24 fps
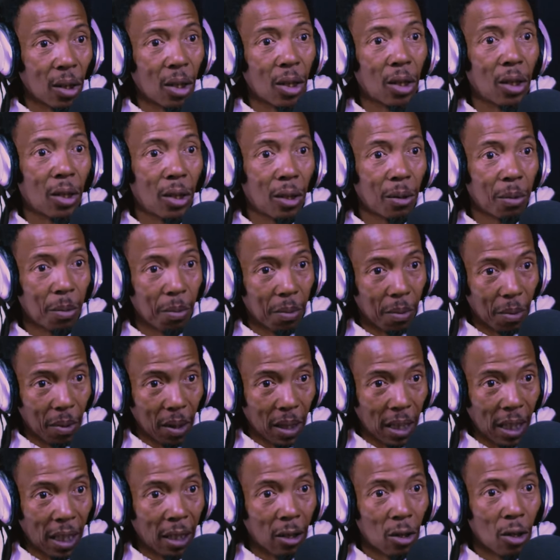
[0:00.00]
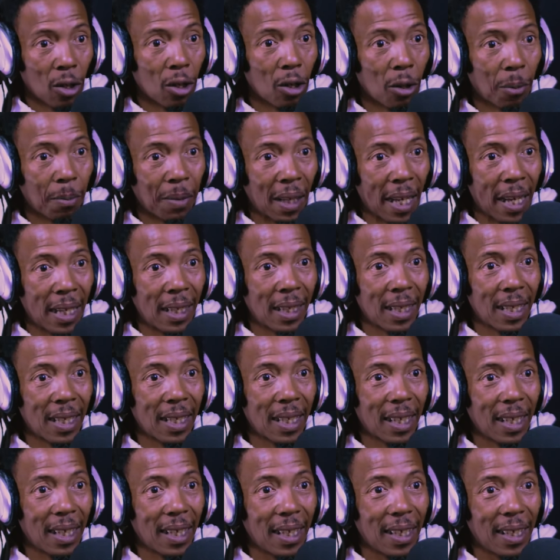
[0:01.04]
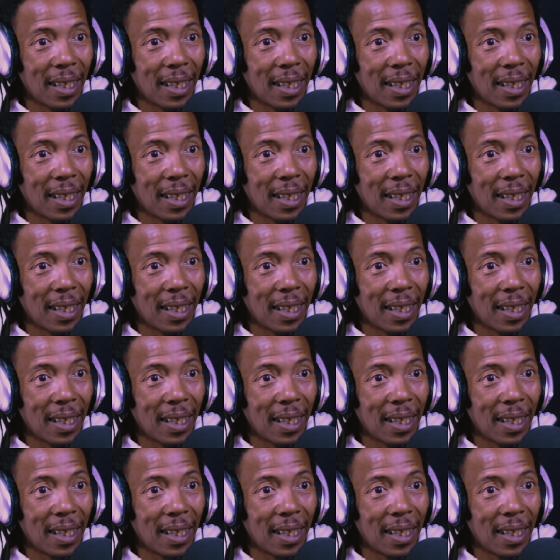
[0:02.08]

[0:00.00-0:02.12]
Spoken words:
cocoa, the cocoa plant.